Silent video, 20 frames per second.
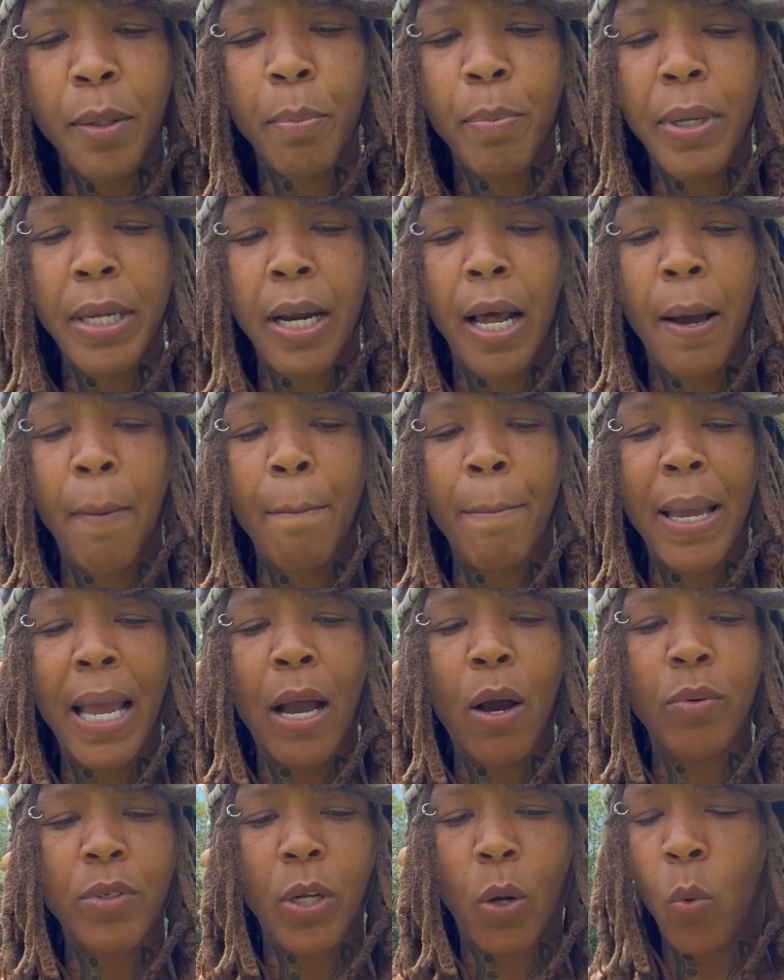bit
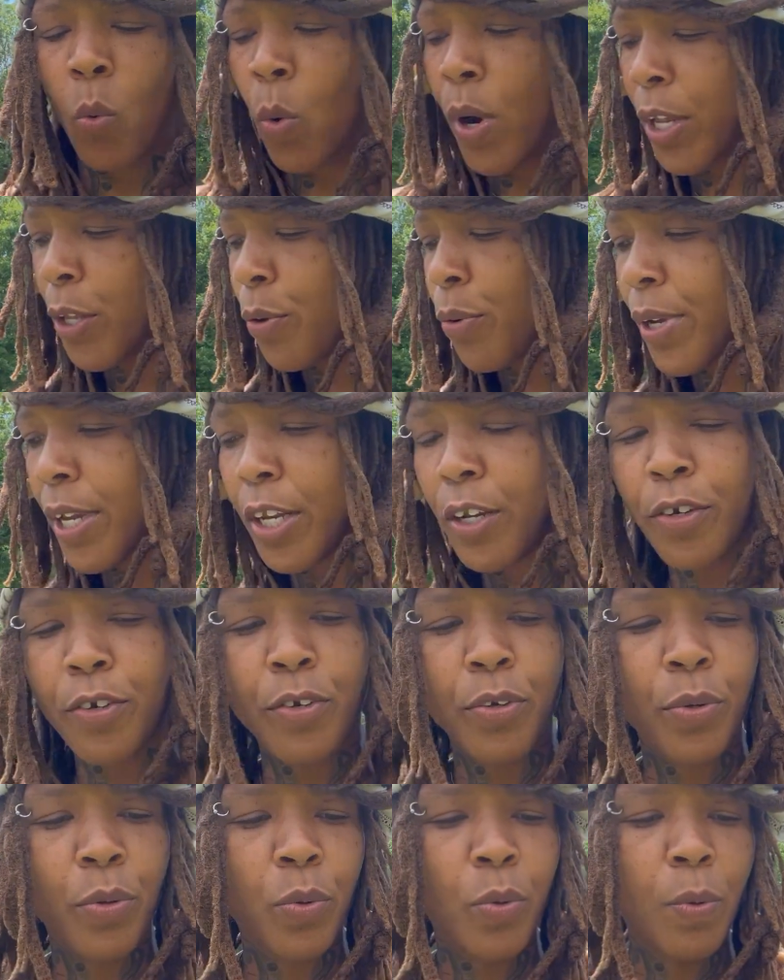about what you can
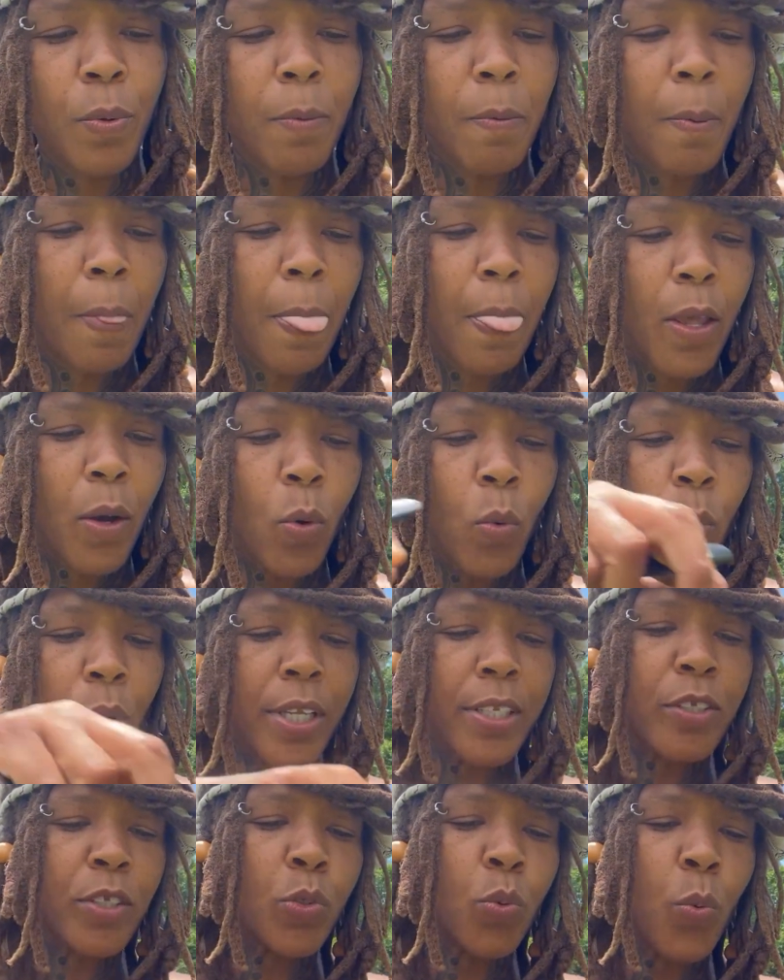do
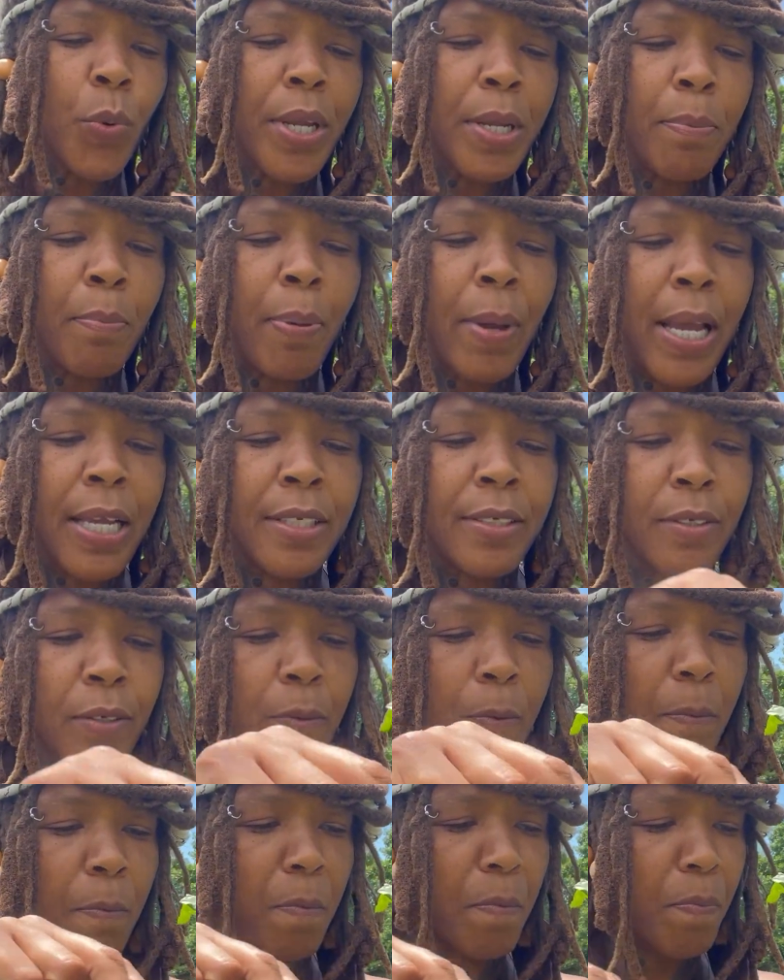with sweet
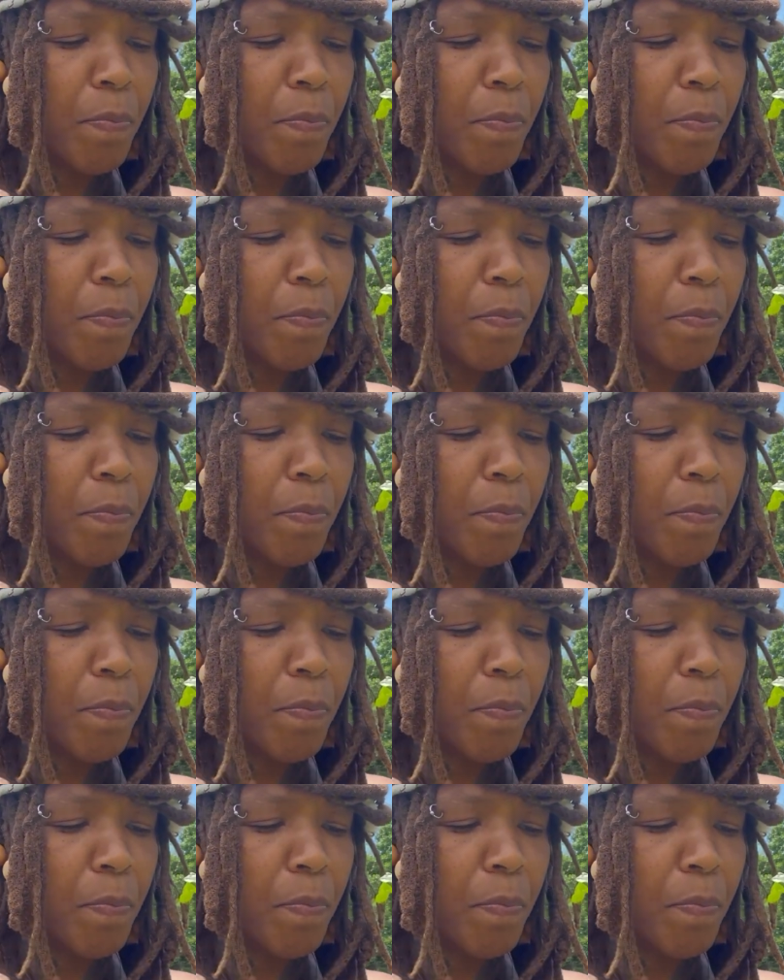basil.